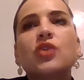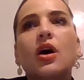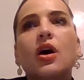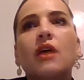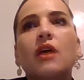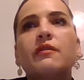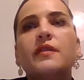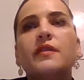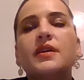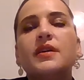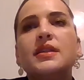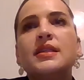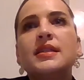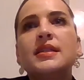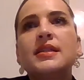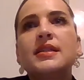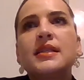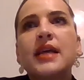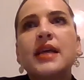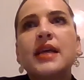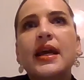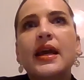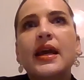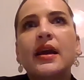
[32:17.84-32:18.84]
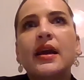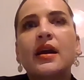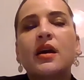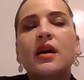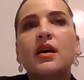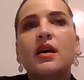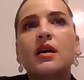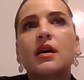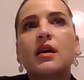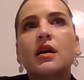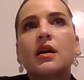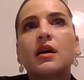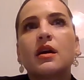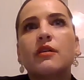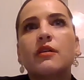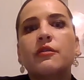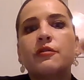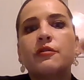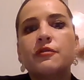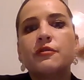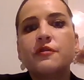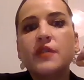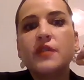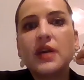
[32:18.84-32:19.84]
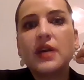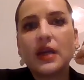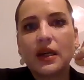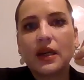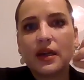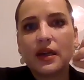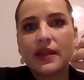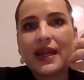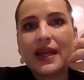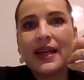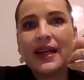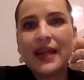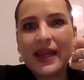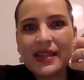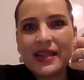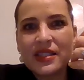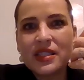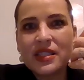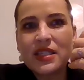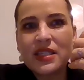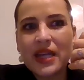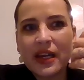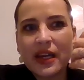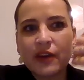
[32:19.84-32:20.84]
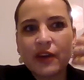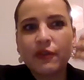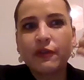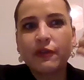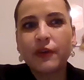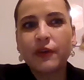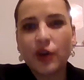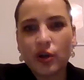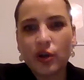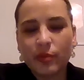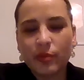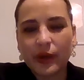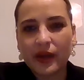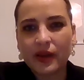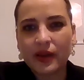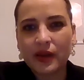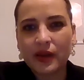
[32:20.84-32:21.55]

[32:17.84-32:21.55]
of a tech fear. They're less tech phobic